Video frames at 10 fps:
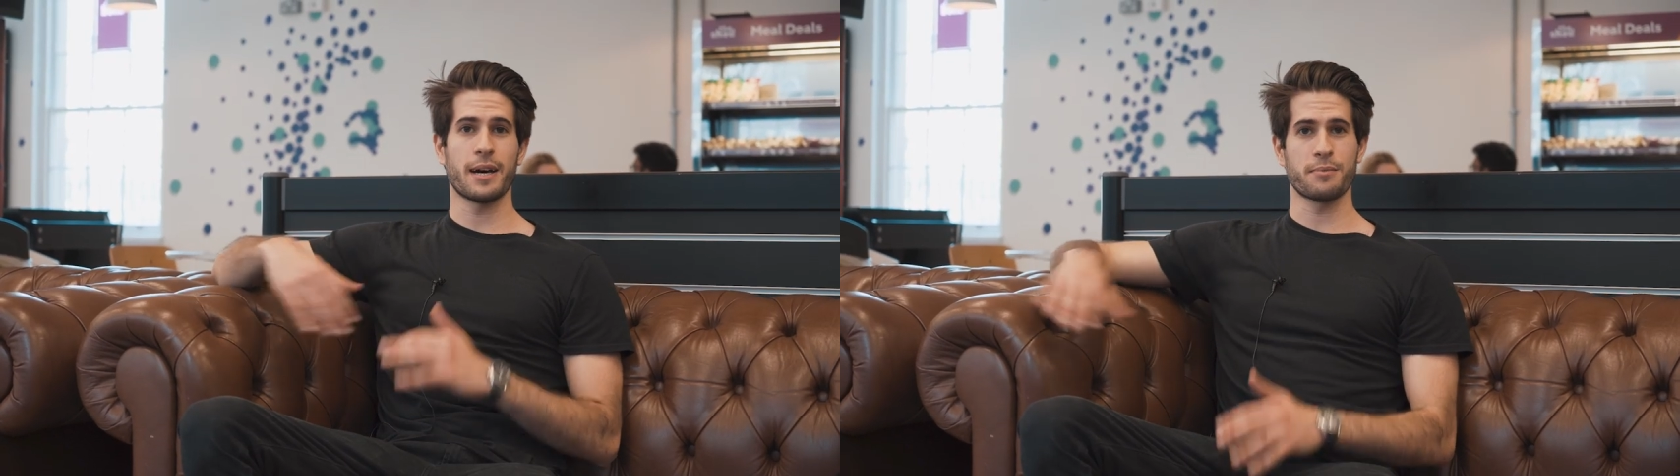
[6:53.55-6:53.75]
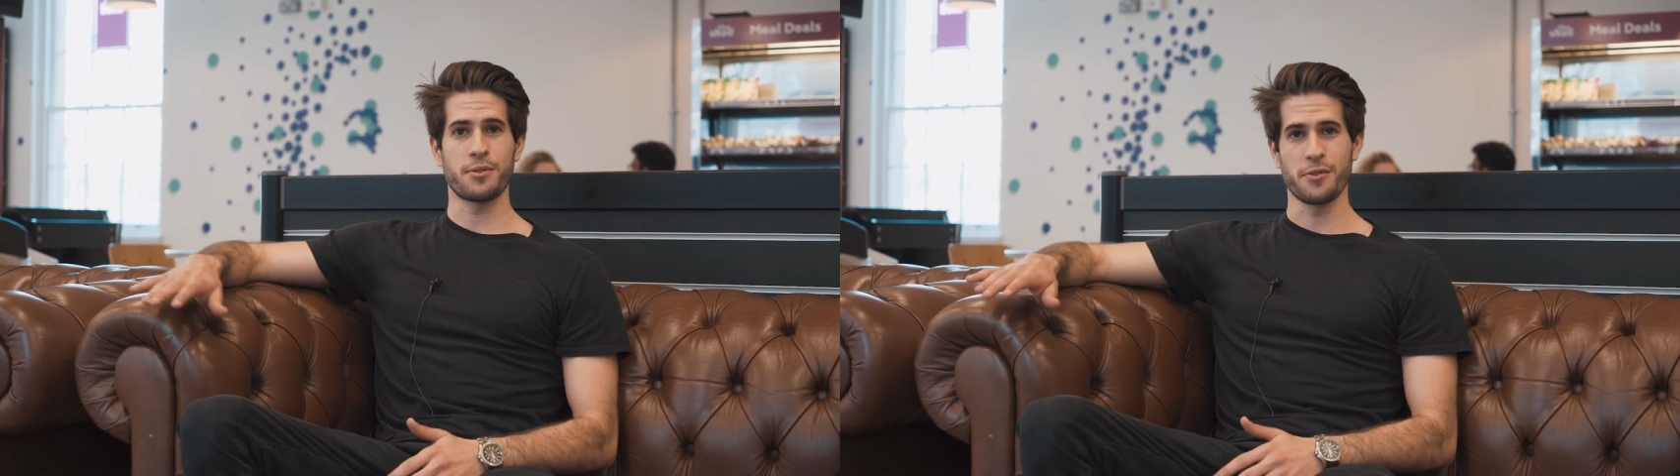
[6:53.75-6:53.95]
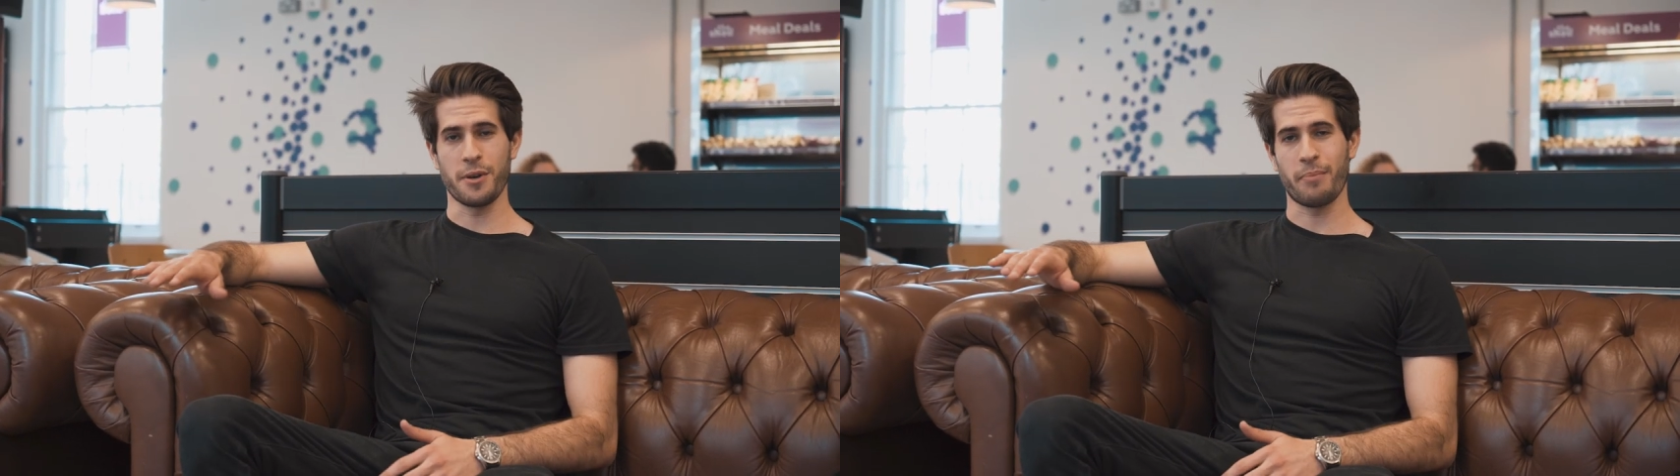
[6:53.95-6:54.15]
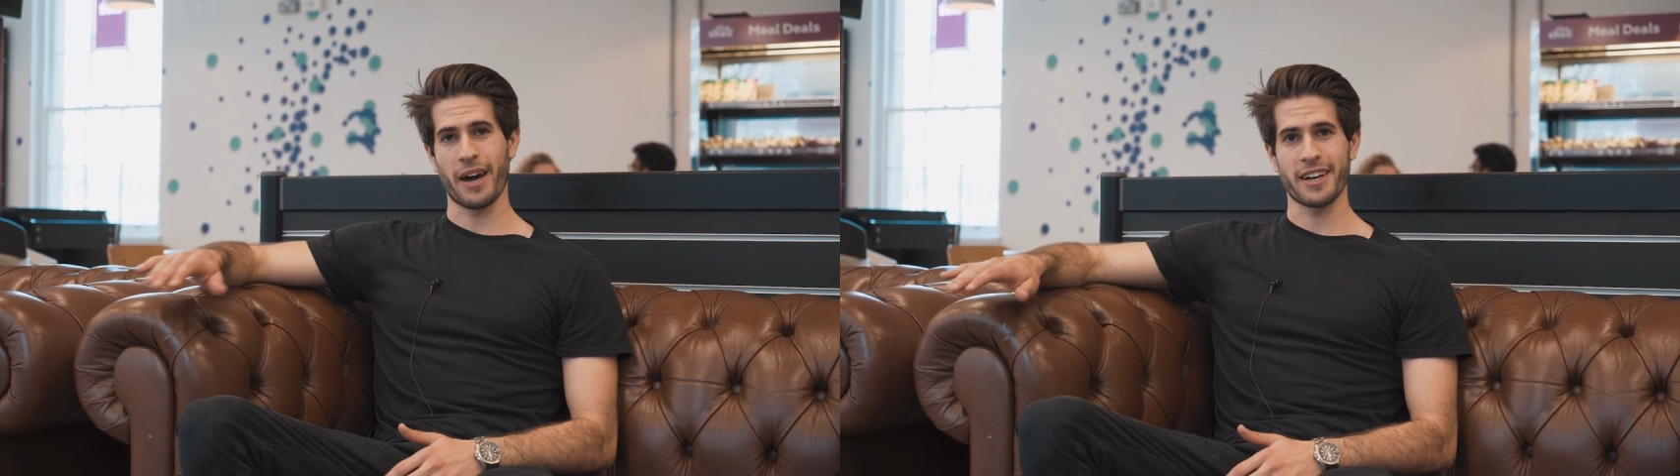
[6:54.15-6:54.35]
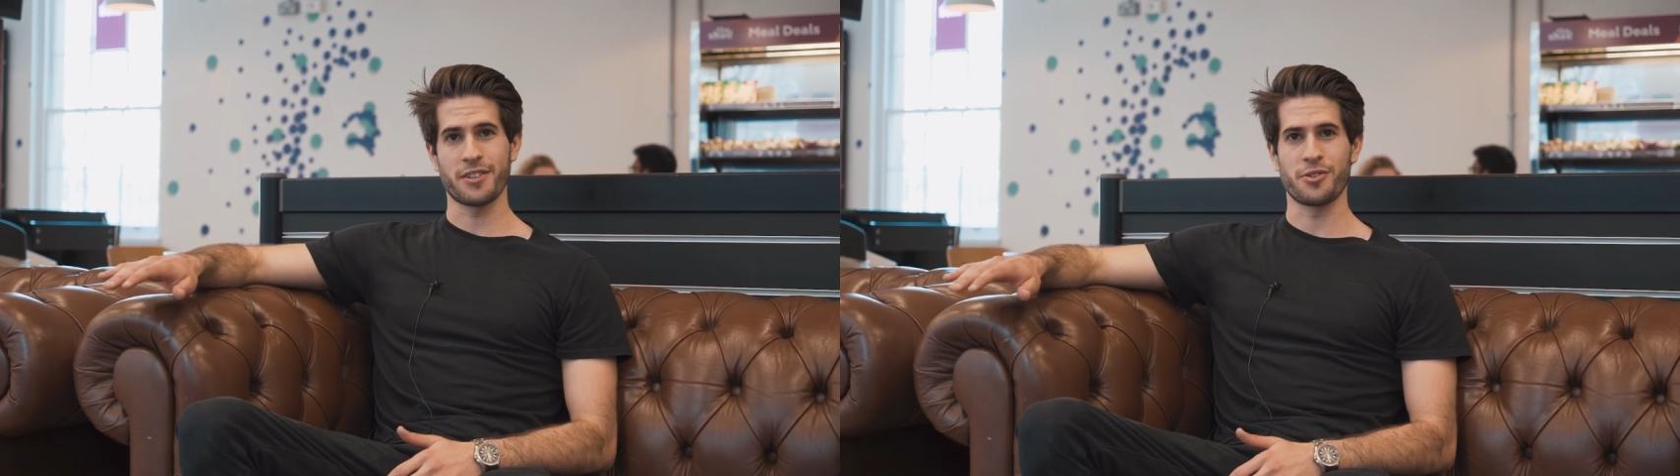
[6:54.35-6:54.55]
absolutely
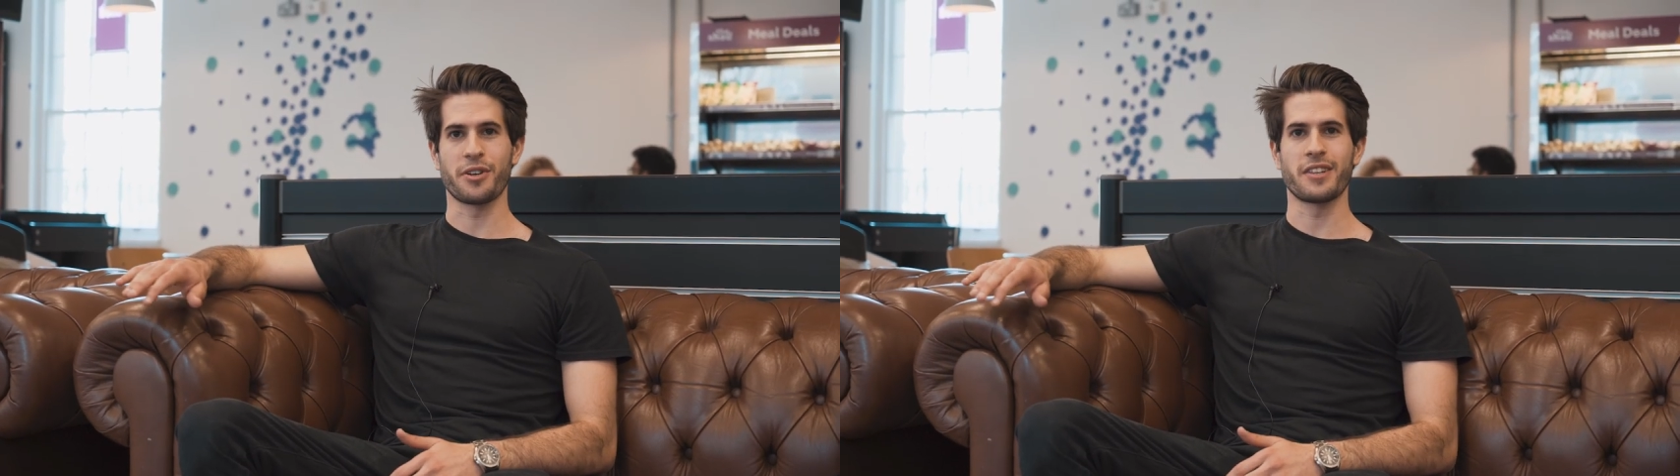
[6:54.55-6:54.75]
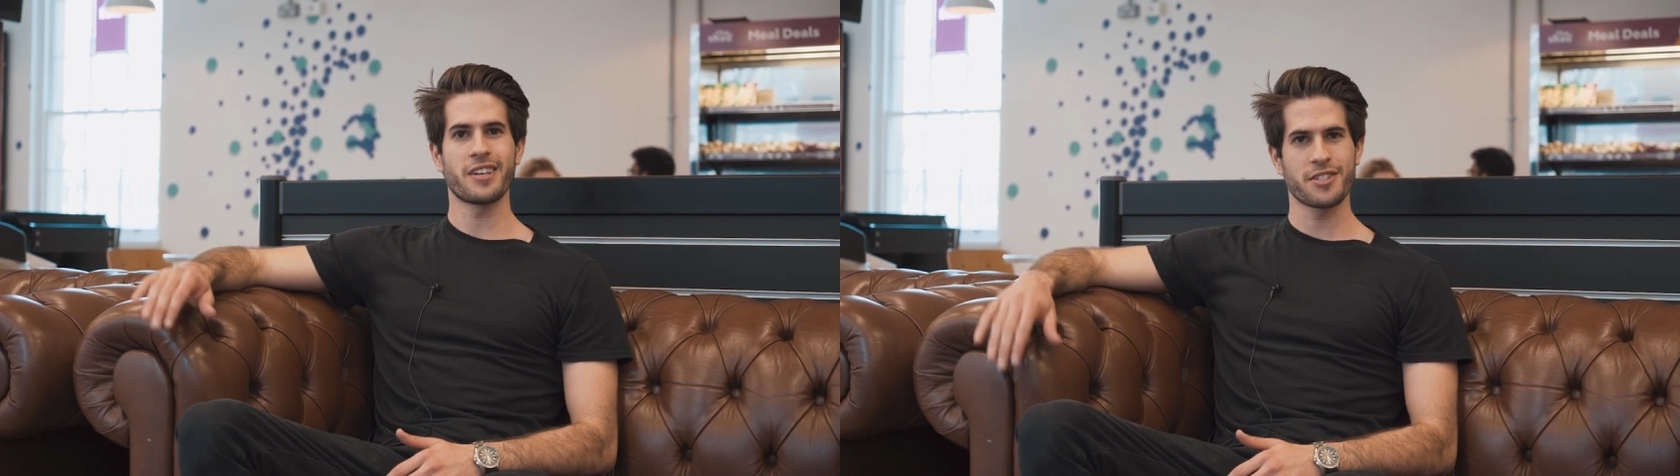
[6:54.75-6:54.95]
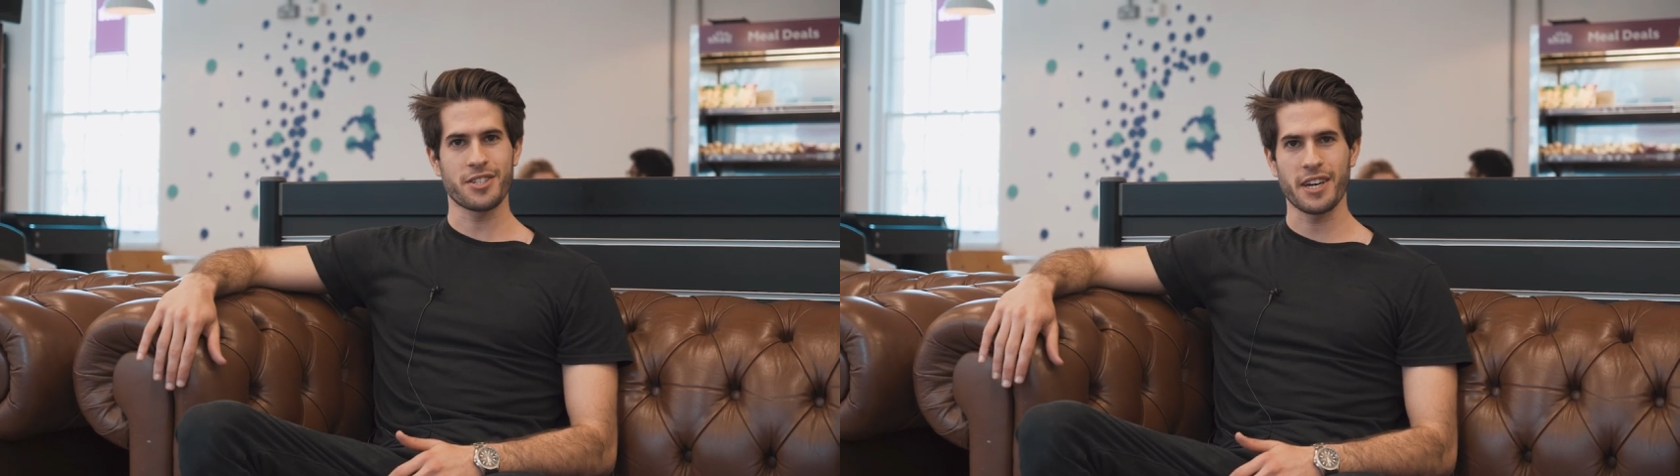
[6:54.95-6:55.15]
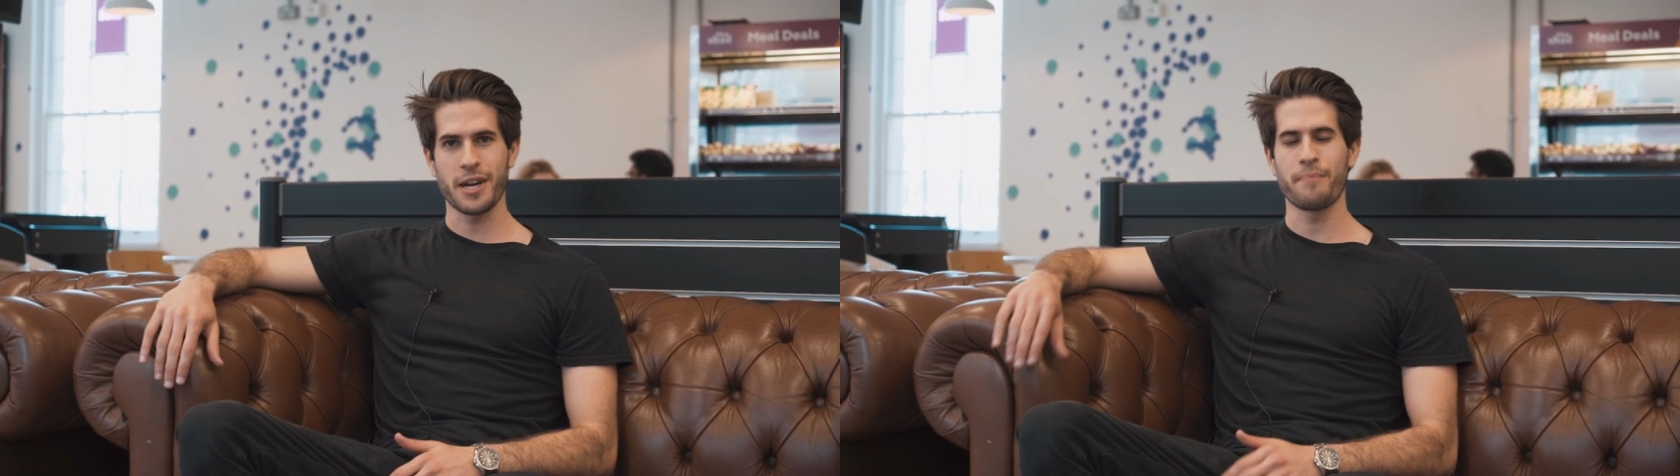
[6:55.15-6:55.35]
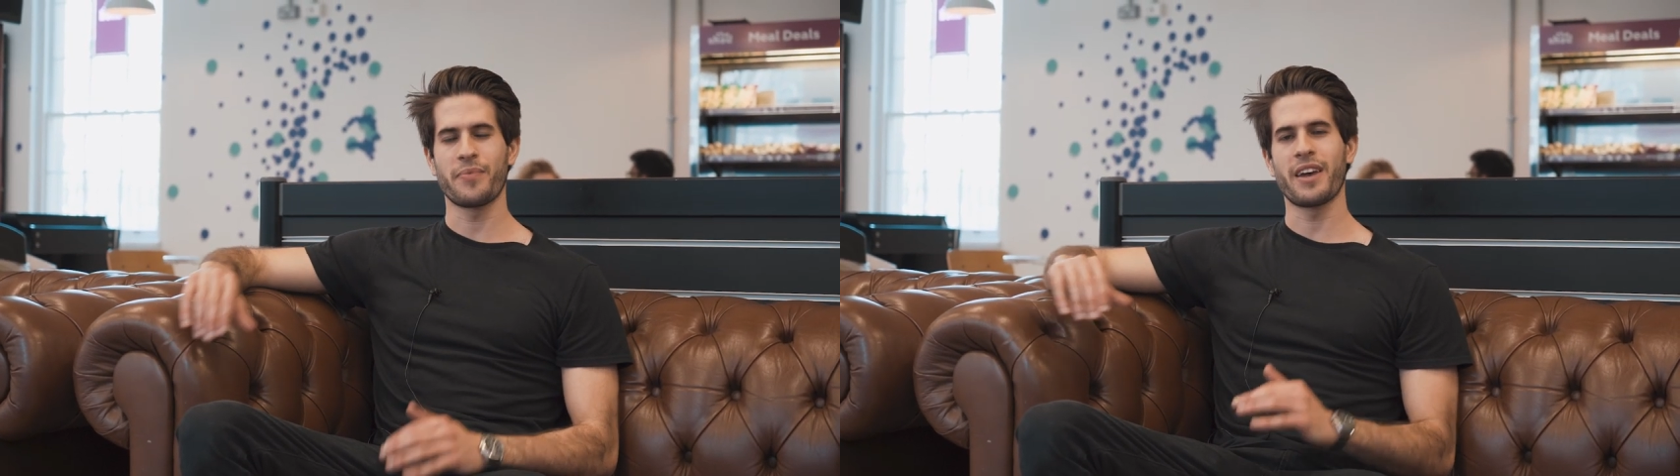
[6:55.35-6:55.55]
packed during lunchtime.